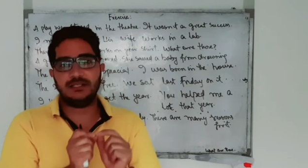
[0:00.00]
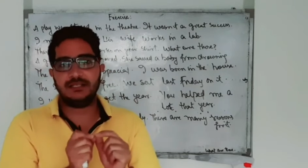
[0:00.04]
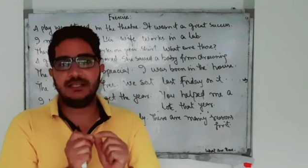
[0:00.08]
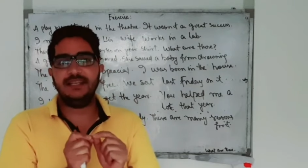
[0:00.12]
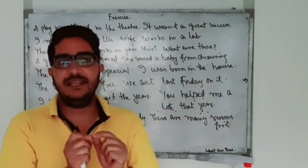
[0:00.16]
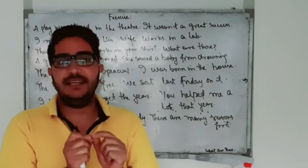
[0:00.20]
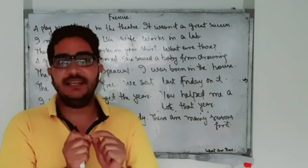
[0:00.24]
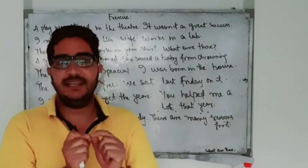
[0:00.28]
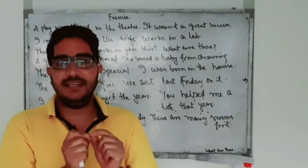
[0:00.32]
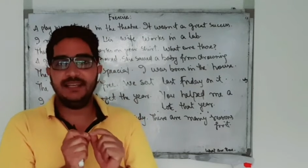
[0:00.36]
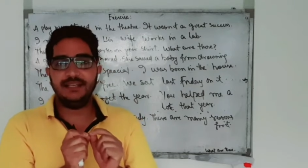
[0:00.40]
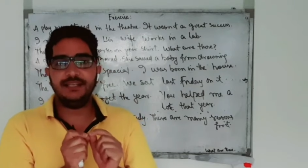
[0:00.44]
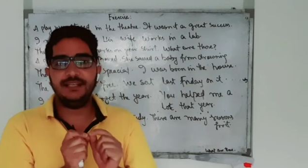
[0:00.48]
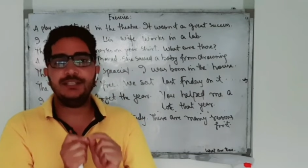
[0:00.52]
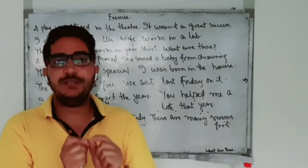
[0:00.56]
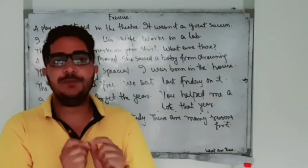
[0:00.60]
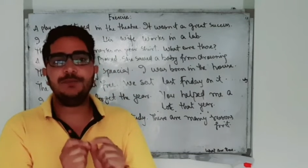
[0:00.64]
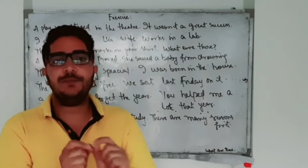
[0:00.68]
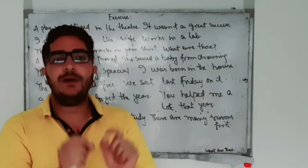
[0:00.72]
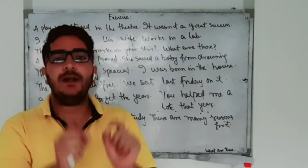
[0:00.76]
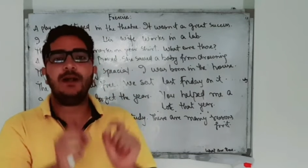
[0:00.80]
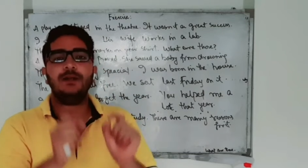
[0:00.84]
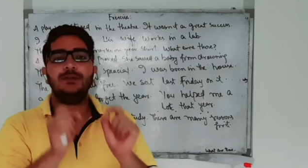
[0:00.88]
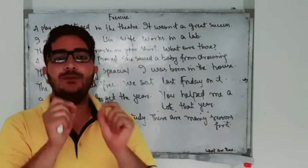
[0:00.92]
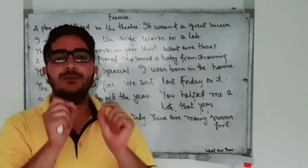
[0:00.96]
In each
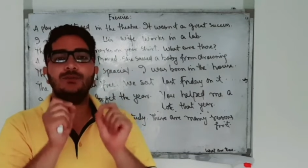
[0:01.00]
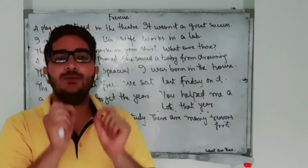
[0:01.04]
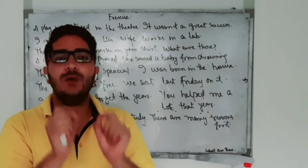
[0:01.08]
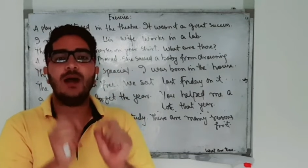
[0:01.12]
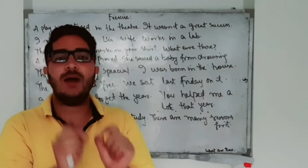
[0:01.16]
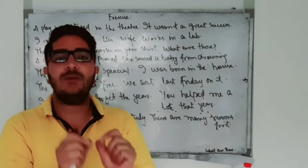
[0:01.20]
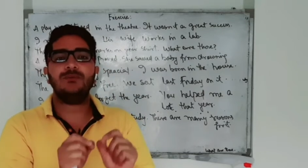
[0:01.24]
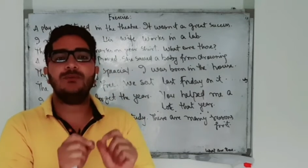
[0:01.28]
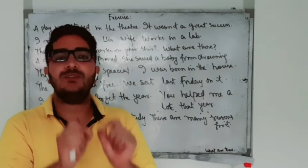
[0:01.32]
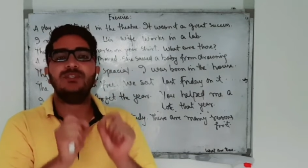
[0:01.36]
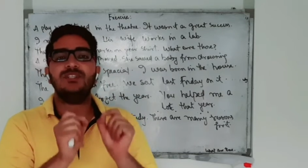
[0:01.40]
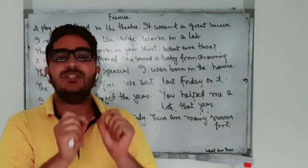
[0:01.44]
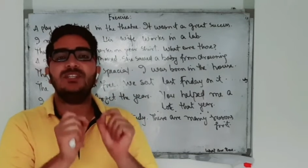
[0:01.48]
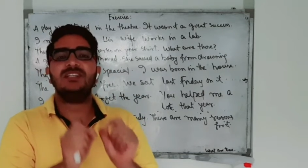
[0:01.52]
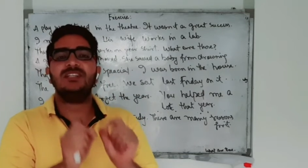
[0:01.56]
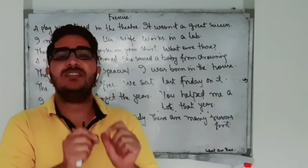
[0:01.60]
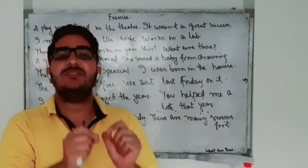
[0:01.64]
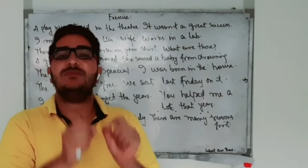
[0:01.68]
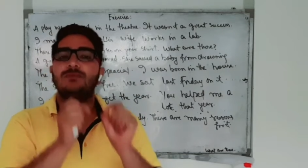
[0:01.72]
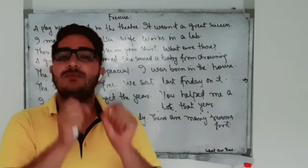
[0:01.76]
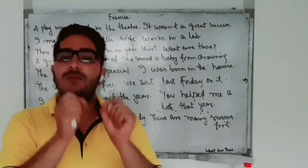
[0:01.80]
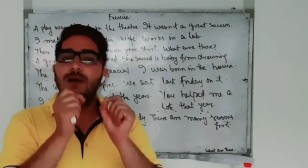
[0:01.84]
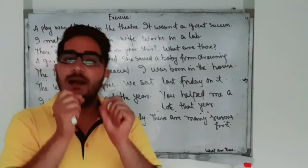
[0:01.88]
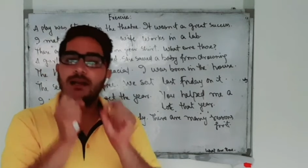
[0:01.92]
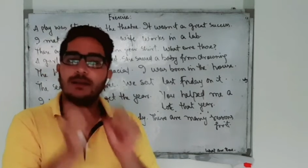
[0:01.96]
part, you have to change
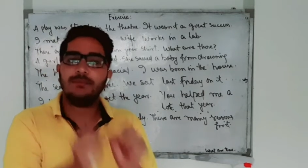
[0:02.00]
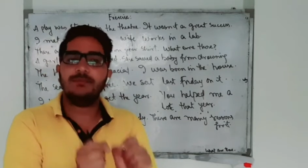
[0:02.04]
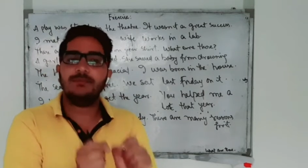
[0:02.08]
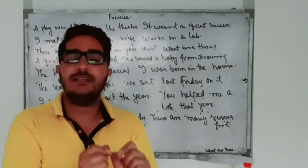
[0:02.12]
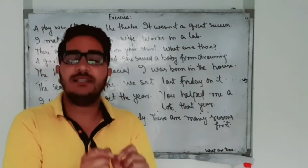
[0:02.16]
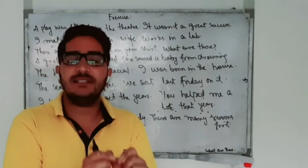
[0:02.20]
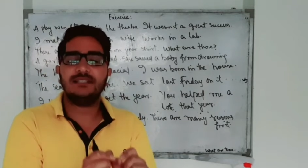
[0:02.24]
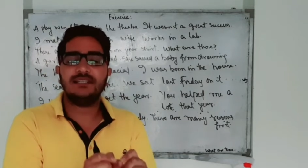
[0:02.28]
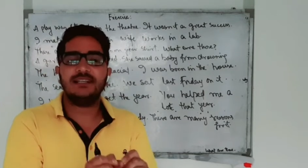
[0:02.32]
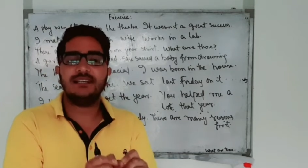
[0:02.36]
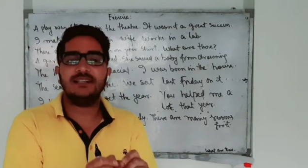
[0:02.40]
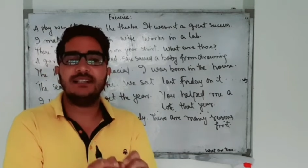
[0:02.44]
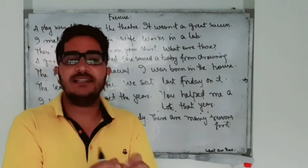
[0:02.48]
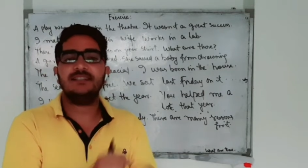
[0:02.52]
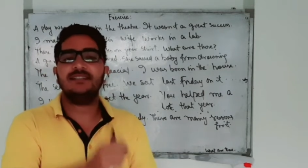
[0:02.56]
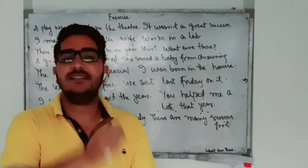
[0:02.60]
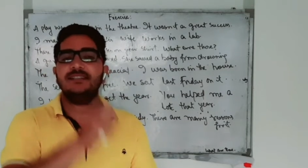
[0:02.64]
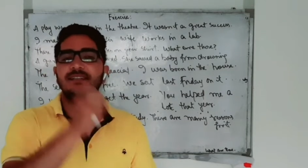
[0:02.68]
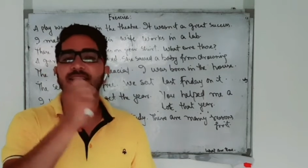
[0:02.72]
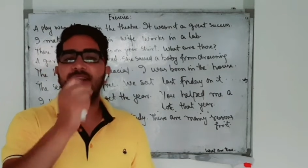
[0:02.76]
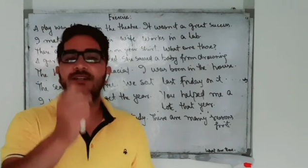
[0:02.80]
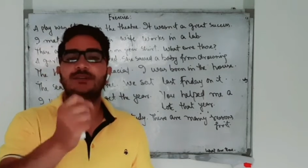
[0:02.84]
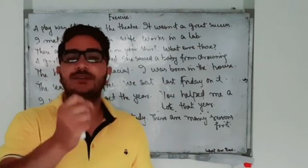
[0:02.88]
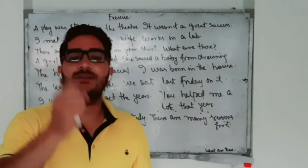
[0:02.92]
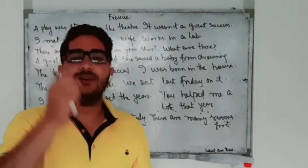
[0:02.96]
one of the sentences
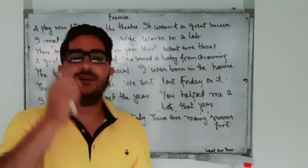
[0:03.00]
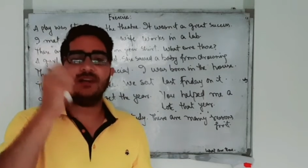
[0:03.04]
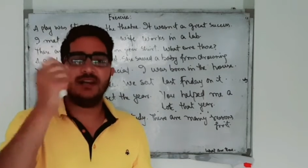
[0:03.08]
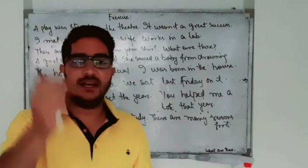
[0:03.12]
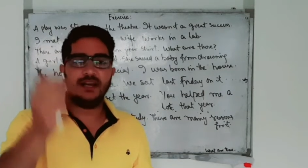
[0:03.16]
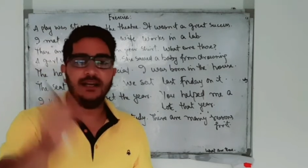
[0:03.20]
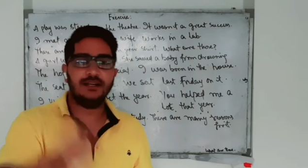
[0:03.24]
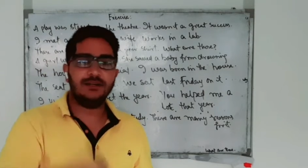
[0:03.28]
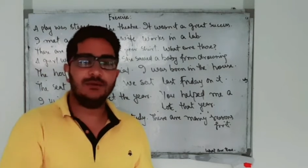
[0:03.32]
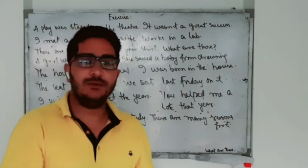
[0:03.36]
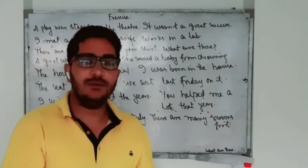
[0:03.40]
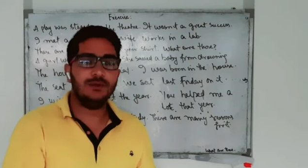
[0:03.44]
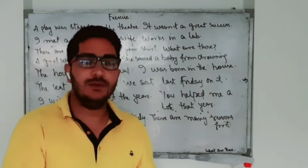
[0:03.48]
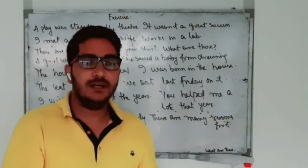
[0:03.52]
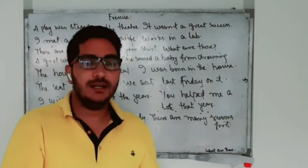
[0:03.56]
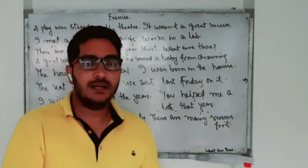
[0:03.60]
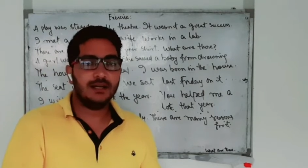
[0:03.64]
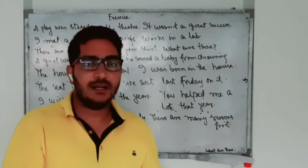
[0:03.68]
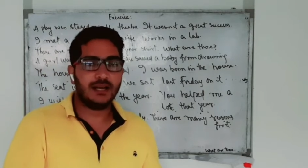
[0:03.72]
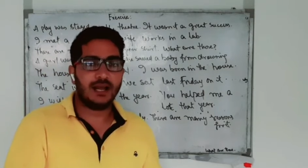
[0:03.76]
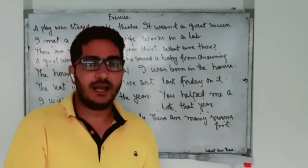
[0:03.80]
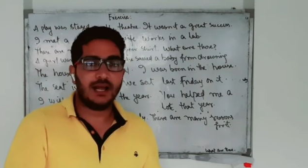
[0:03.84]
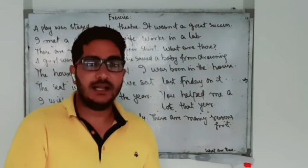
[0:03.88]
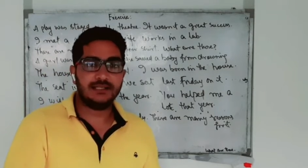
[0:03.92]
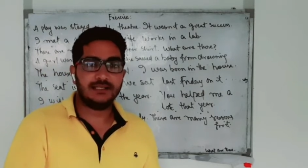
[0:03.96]
into relative
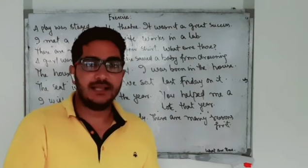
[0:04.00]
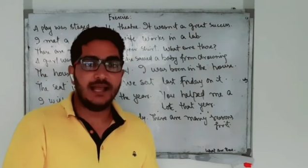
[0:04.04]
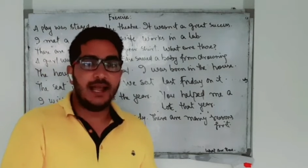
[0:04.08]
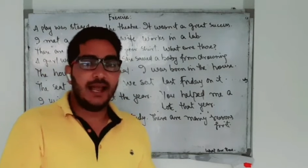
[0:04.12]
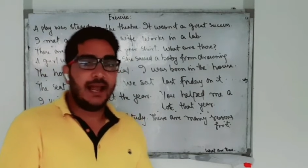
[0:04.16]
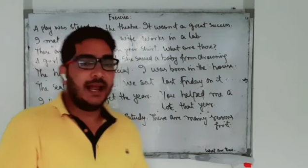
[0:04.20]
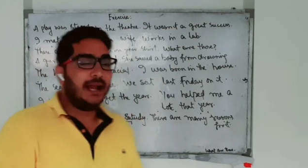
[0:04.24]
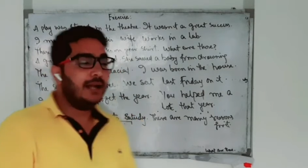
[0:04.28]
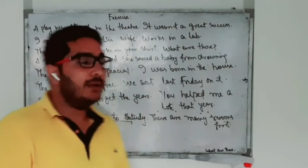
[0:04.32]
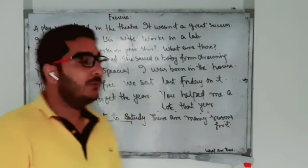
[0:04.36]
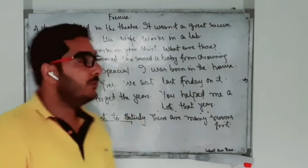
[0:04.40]
clause, and